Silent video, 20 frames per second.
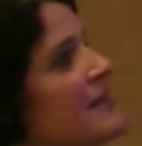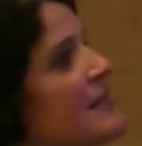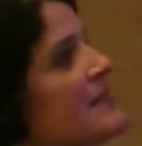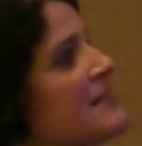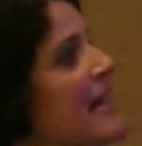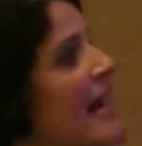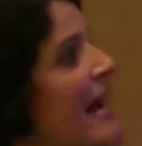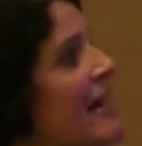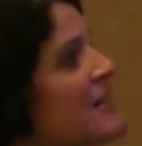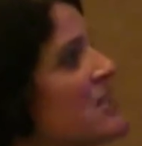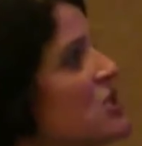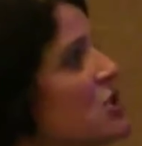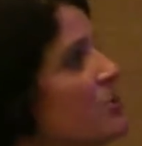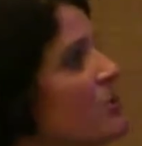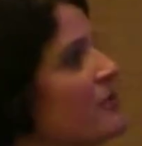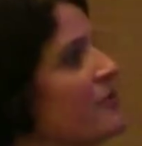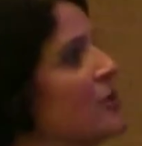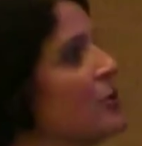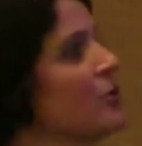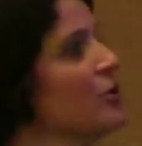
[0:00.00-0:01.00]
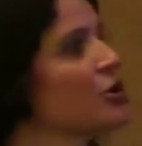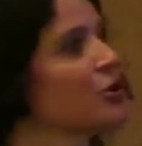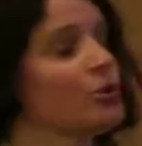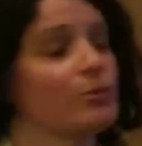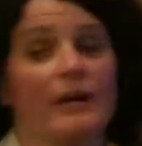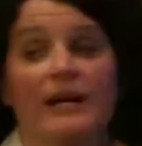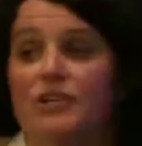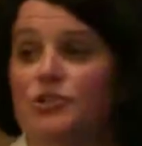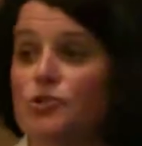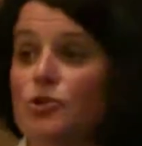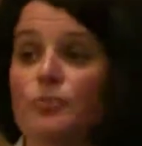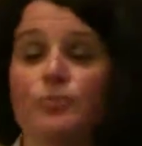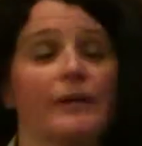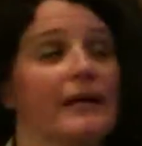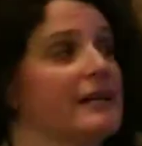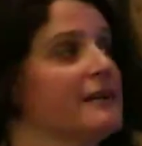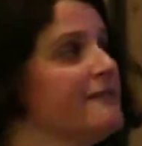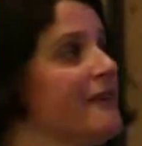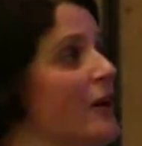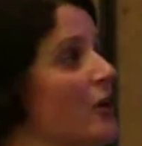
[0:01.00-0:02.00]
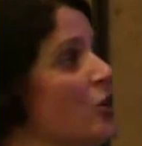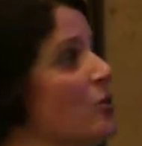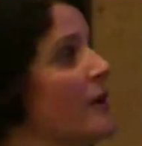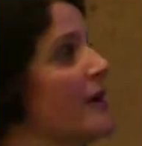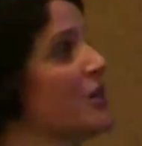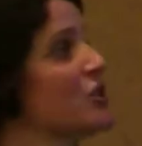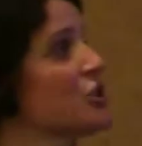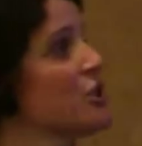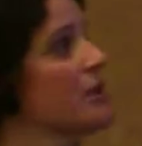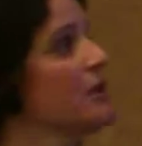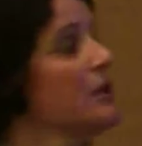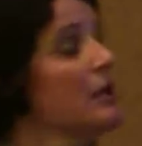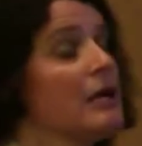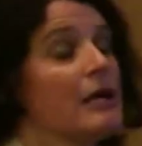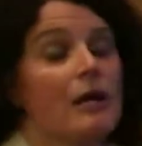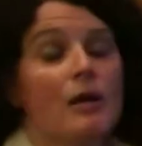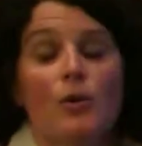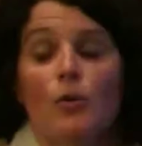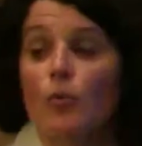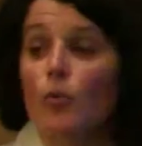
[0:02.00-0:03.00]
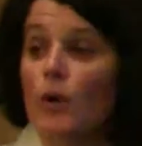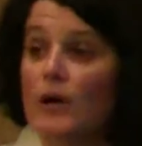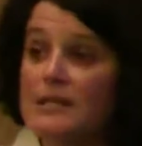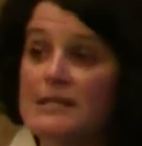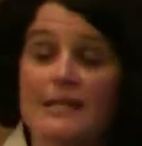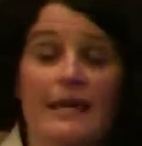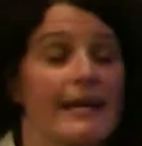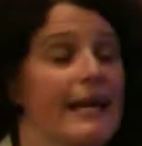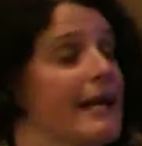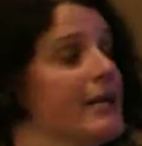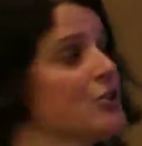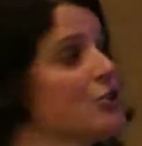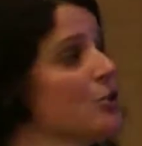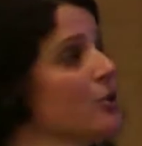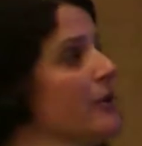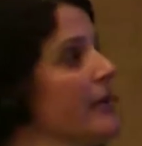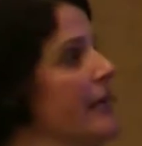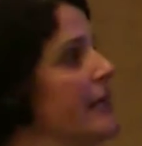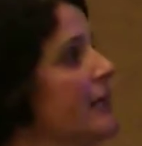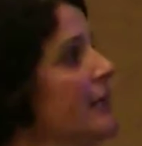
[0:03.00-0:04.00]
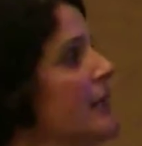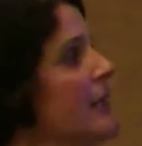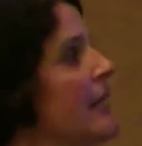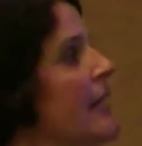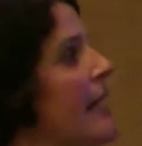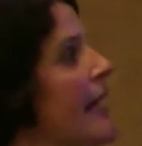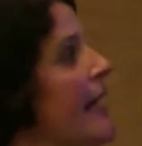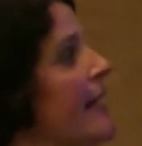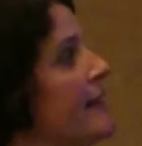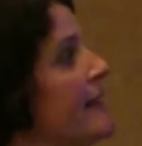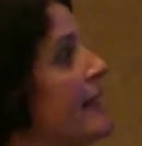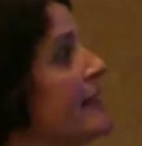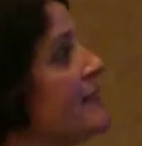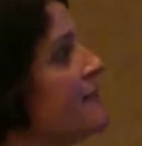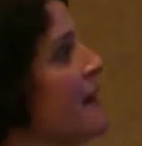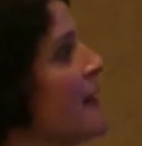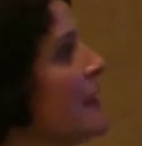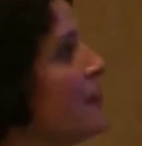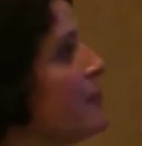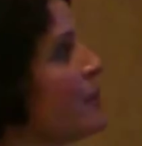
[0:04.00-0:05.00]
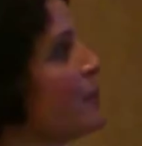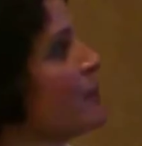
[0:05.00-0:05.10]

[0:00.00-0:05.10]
DATS to review their correctional plan evaluation once they enter in, and they develop a